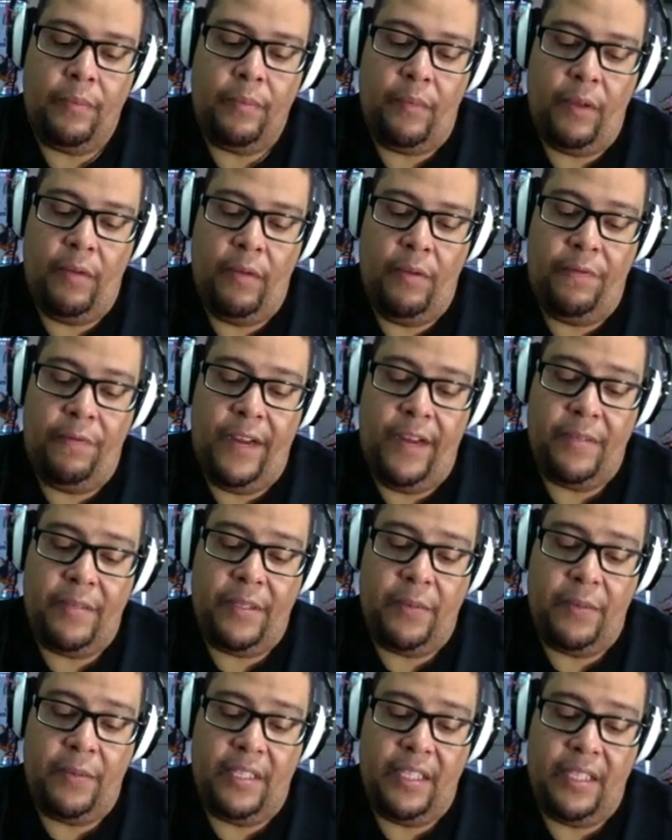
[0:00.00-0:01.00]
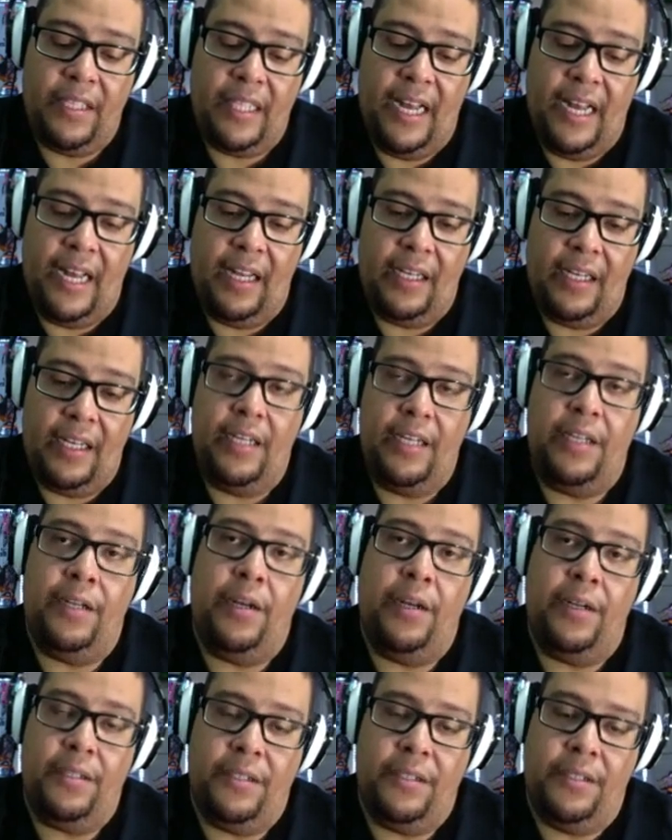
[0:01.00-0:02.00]
famous with this style. And then you
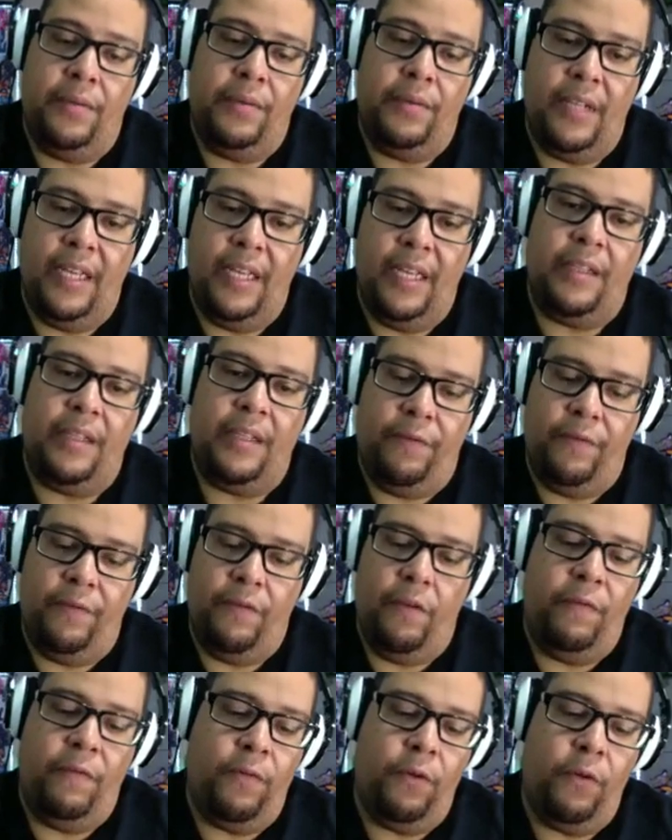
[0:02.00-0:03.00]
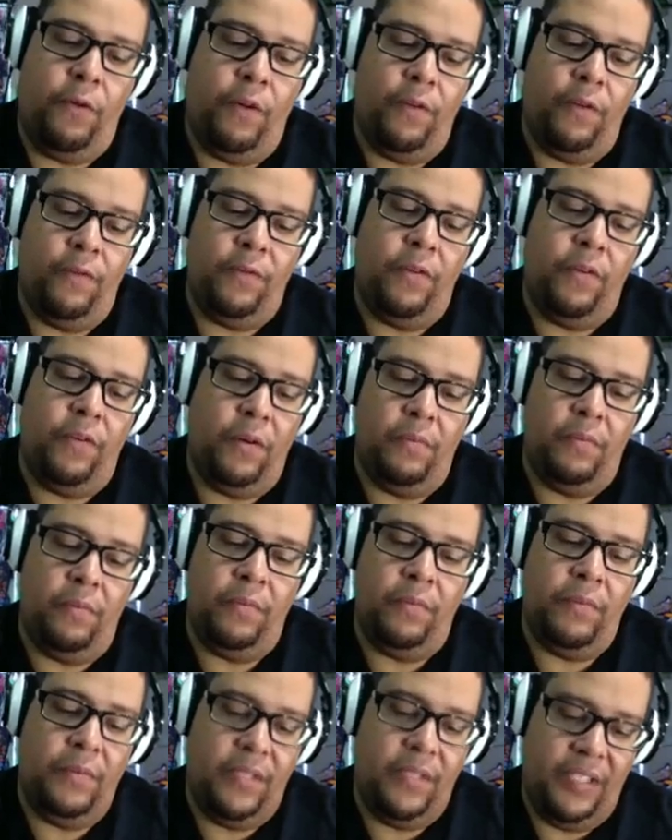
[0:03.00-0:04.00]
also, like you say, Form 4 and Form
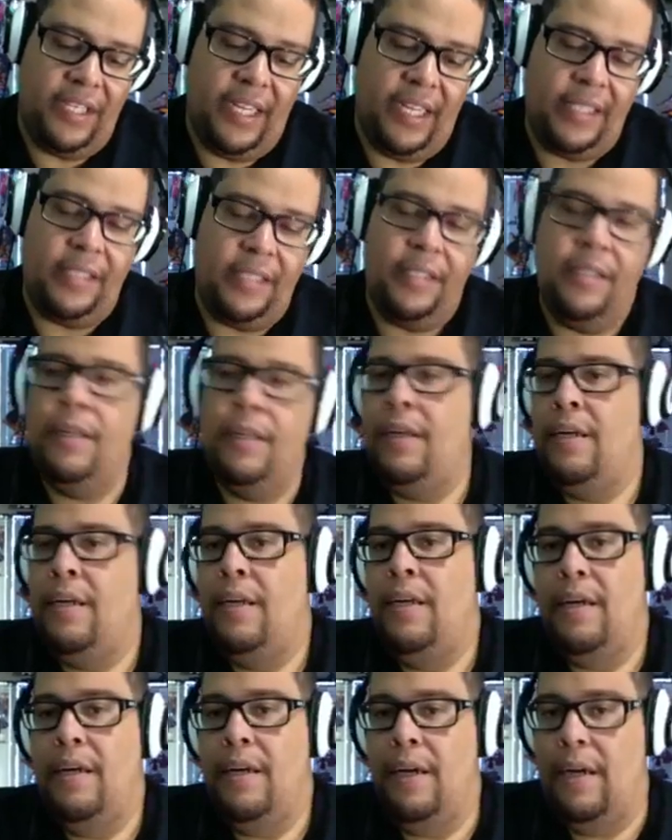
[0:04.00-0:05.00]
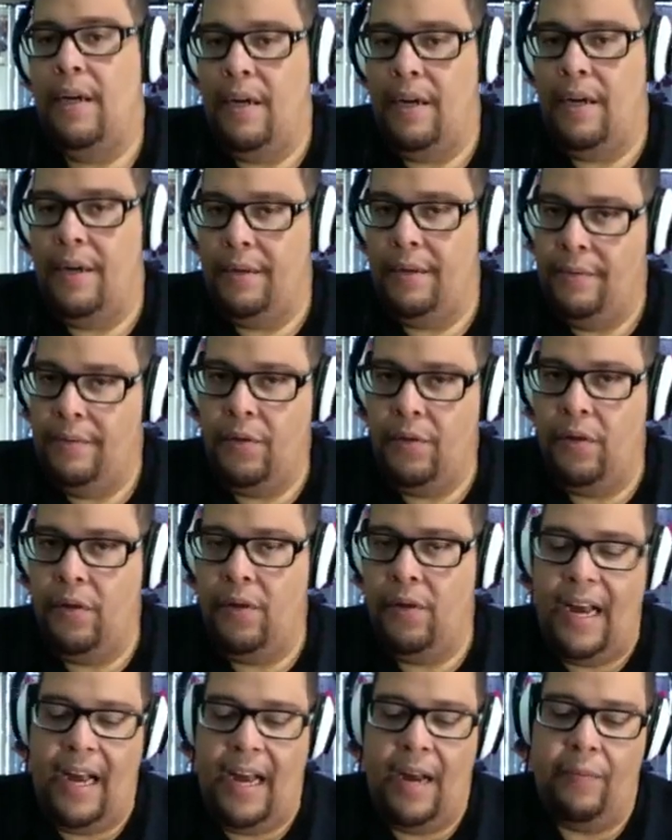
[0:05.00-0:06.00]
6, sort of
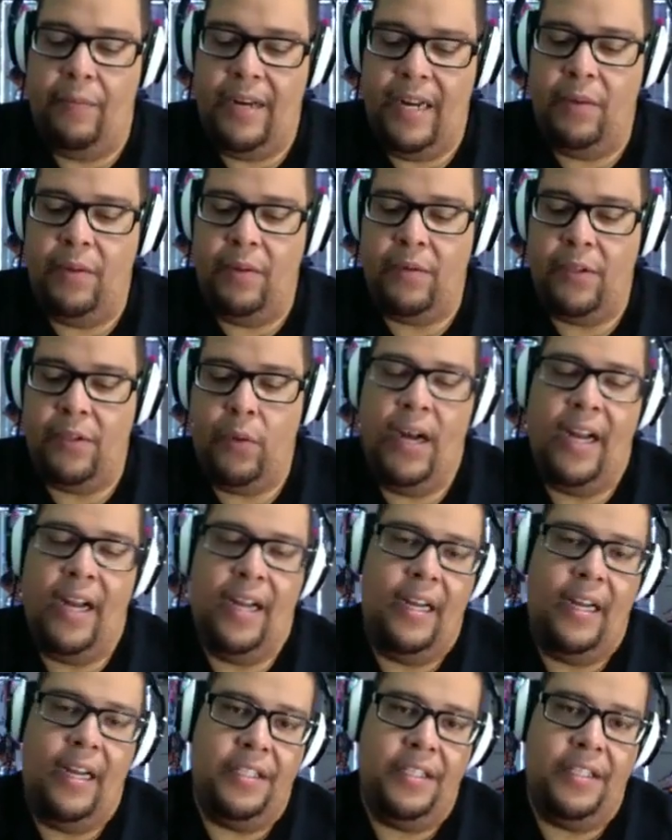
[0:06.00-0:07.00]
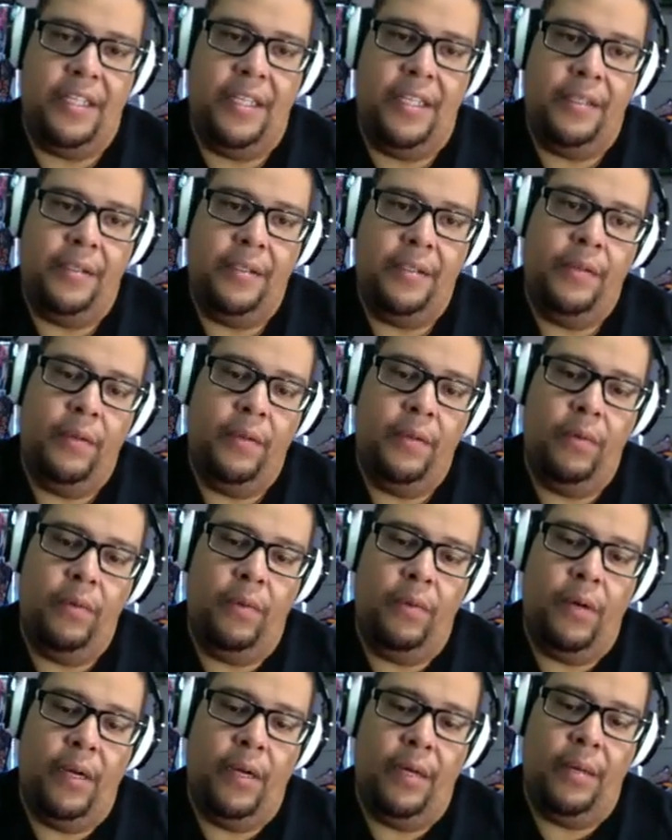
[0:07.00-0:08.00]
hybrid. That was Qui-Gon Jinn.
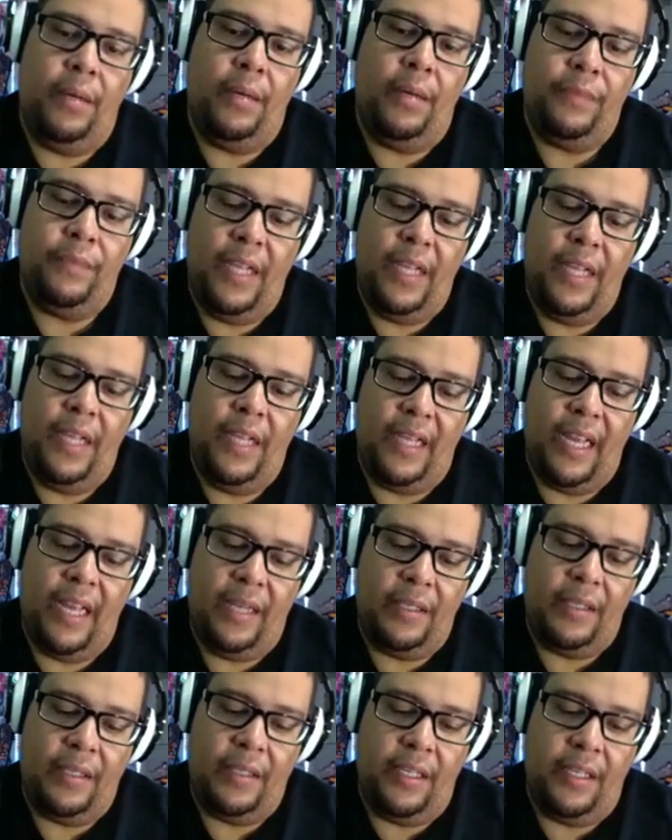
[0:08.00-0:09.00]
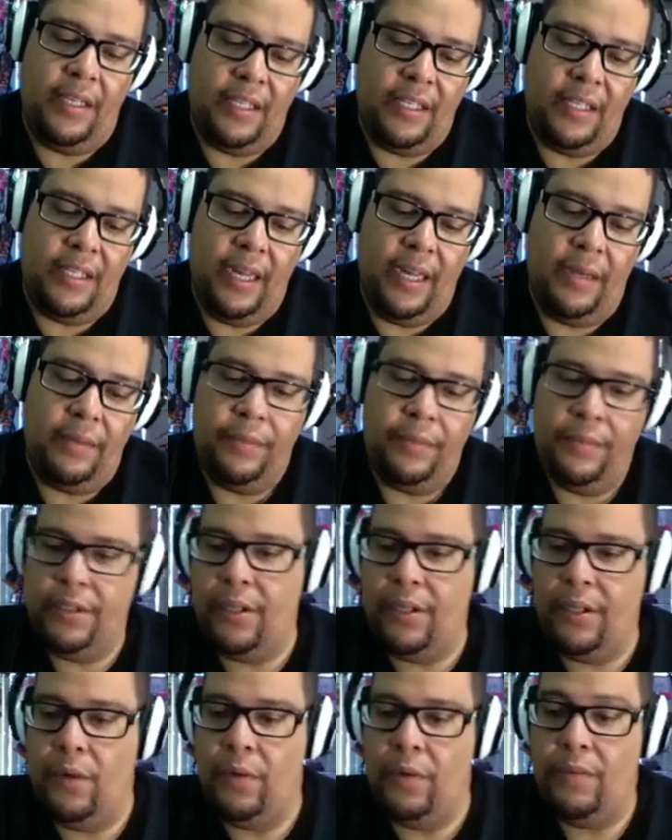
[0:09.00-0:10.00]
That got into this style.
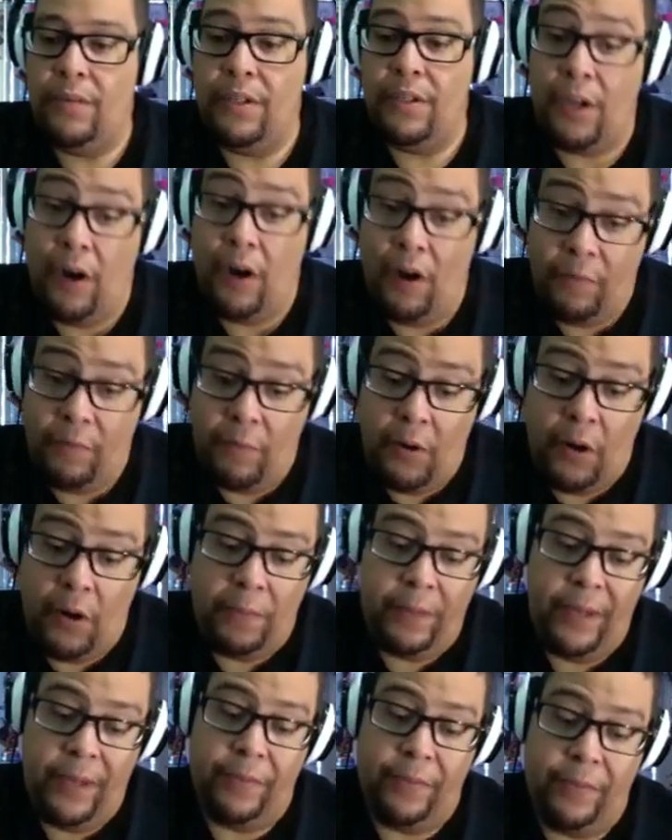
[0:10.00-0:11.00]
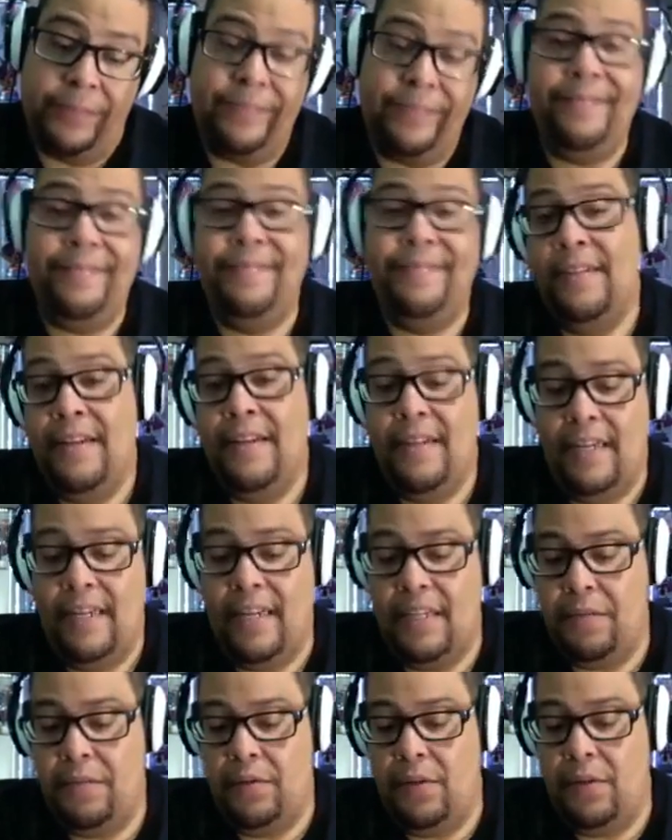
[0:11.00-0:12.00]
So Darth Maul, people,
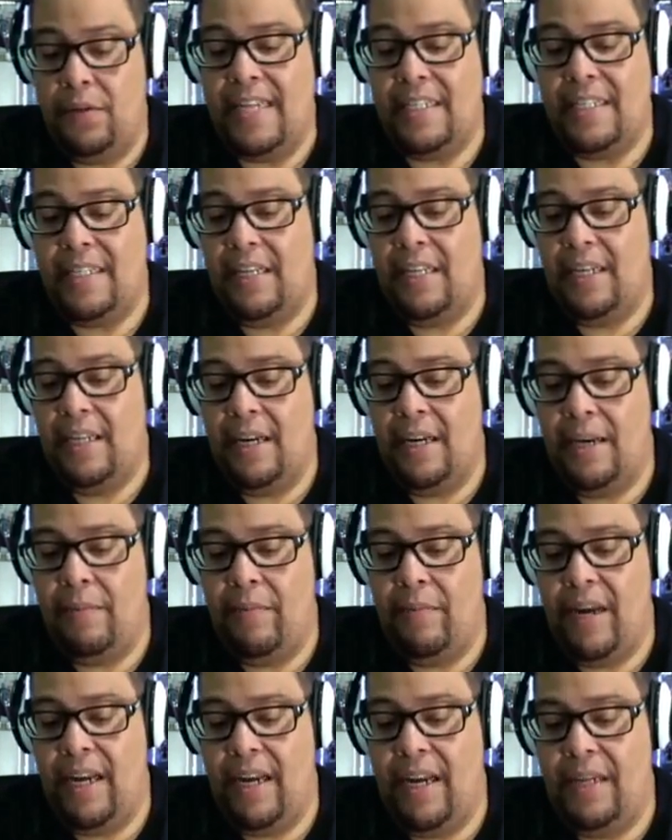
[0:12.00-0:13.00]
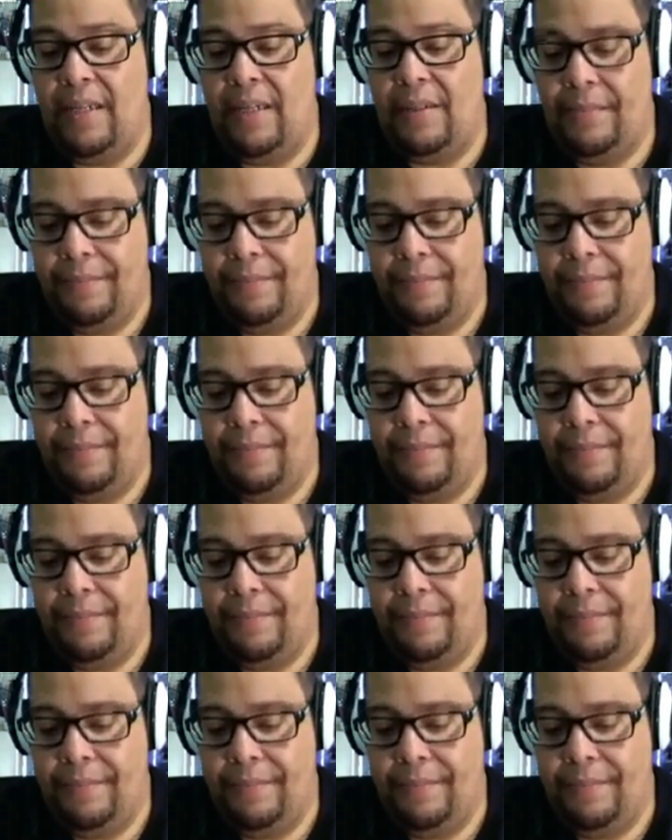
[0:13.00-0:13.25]
that's the main